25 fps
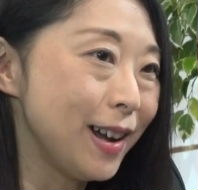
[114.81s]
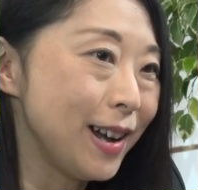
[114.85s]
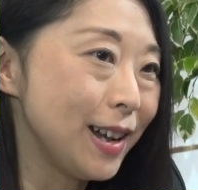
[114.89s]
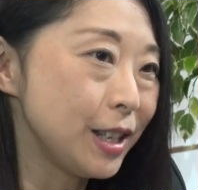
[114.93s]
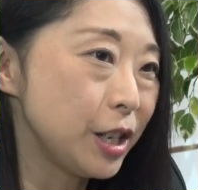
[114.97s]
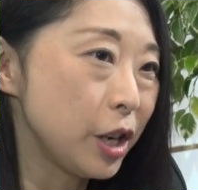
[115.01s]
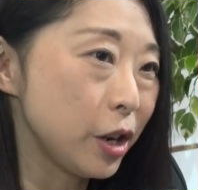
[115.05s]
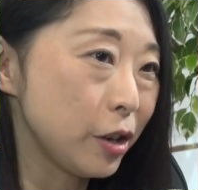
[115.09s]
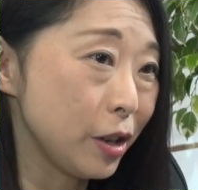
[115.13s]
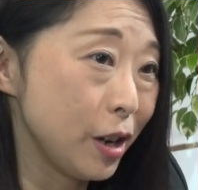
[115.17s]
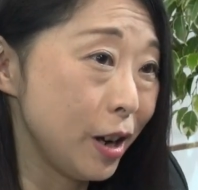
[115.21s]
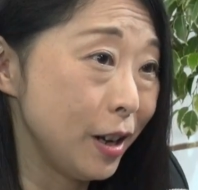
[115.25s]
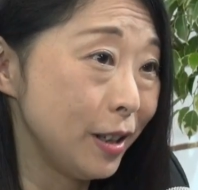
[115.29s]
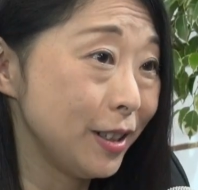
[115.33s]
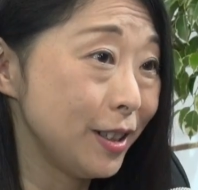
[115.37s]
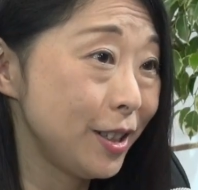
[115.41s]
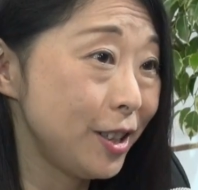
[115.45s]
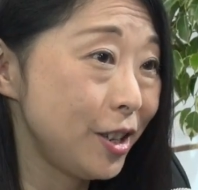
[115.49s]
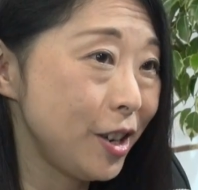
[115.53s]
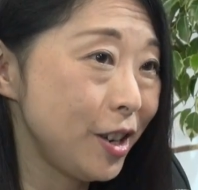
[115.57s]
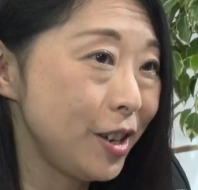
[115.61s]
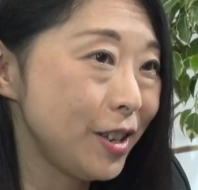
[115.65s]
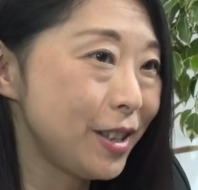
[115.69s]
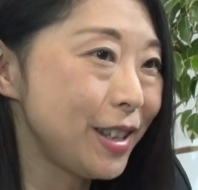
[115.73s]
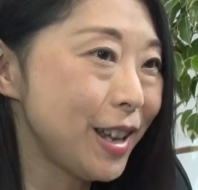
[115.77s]

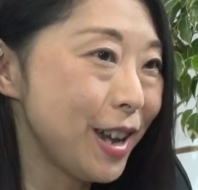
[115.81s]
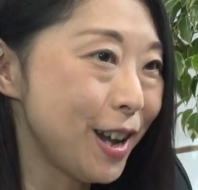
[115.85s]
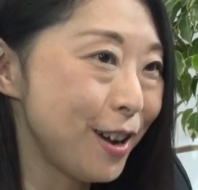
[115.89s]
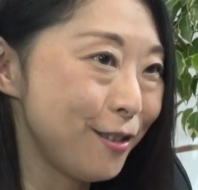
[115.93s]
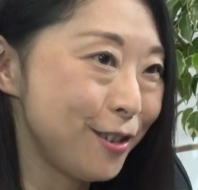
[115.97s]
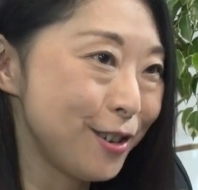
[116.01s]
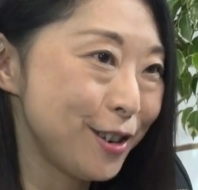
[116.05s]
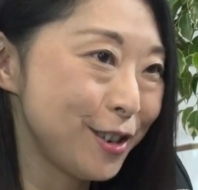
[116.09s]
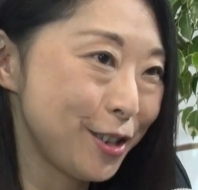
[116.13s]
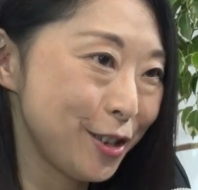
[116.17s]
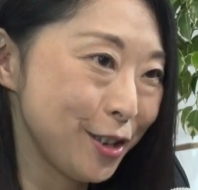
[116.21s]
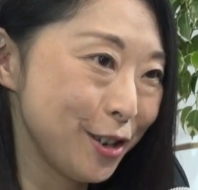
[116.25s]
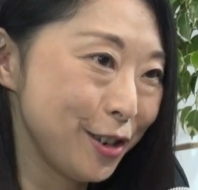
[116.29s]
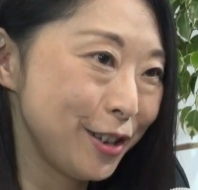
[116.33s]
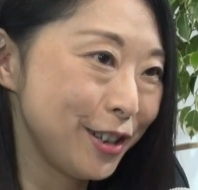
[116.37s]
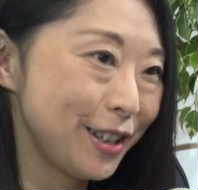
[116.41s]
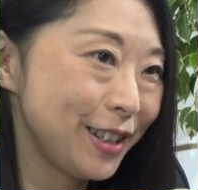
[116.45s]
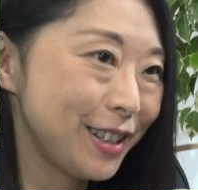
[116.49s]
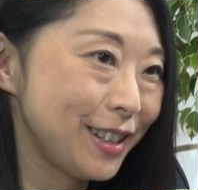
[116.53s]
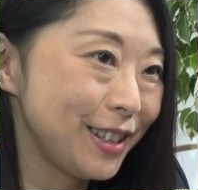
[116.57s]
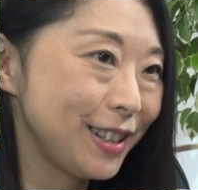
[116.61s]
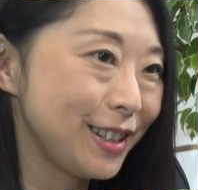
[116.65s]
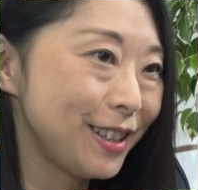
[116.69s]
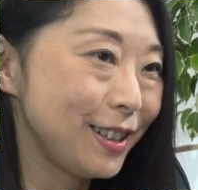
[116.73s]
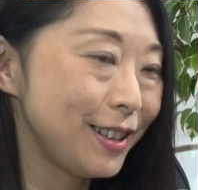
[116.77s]
technologies that we're showing
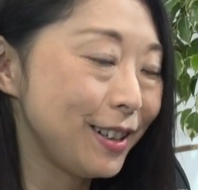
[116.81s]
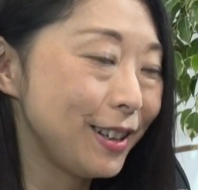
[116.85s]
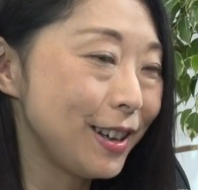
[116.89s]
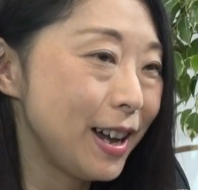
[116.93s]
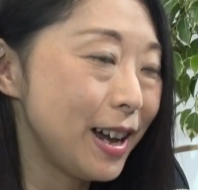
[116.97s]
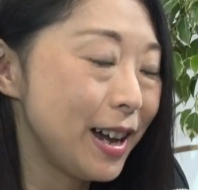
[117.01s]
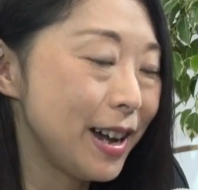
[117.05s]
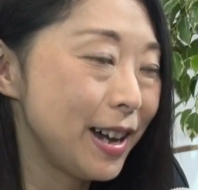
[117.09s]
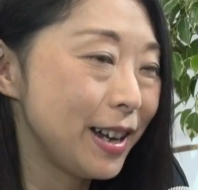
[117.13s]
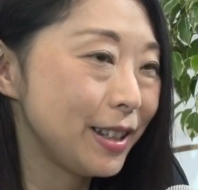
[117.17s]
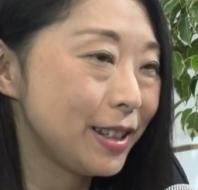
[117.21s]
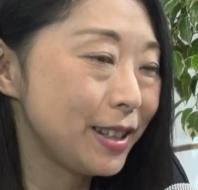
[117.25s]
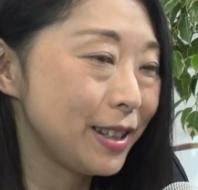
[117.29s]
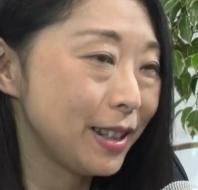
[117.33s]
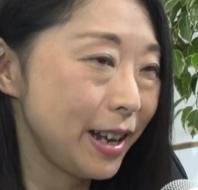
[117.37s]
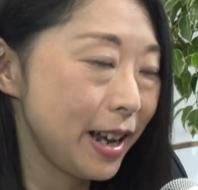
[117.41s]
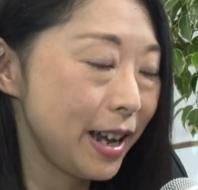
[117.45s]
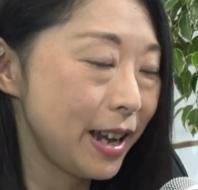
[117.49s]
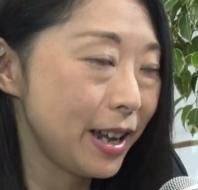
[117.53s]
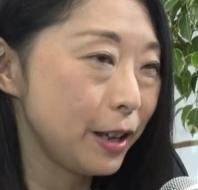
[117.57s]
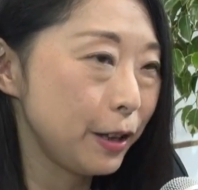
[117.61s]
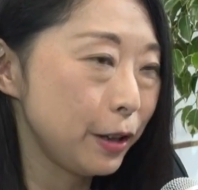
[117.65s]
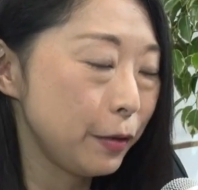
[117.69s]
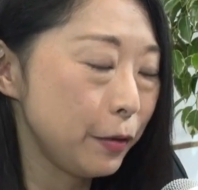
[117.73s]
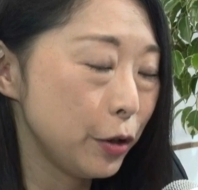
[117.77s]

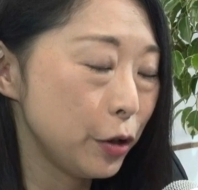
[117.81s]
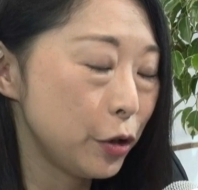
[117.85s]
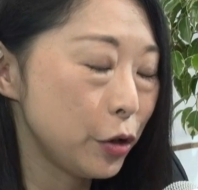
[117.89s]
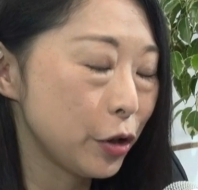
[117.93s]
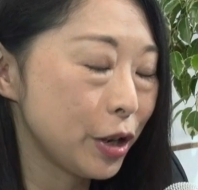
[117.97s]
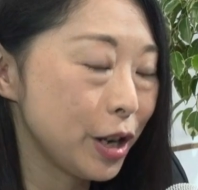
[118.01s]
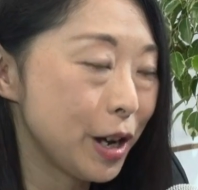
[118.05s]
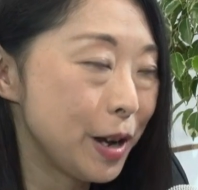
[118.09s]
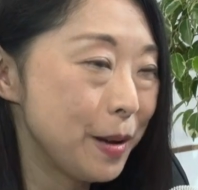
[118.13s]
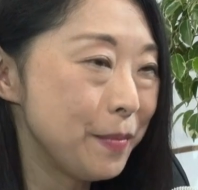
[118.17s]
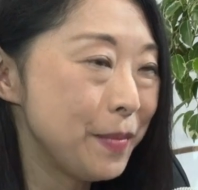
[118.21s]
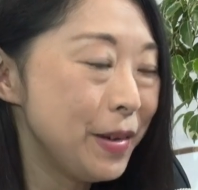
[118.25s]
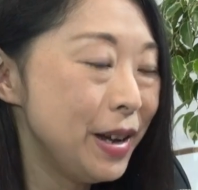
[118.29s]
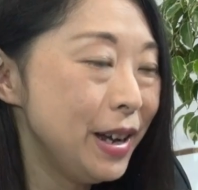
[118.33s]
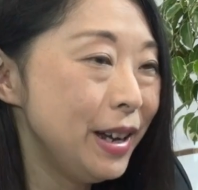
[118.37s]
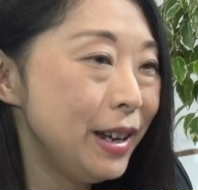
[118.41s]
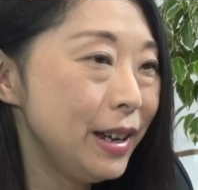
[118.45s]
today at Futurecom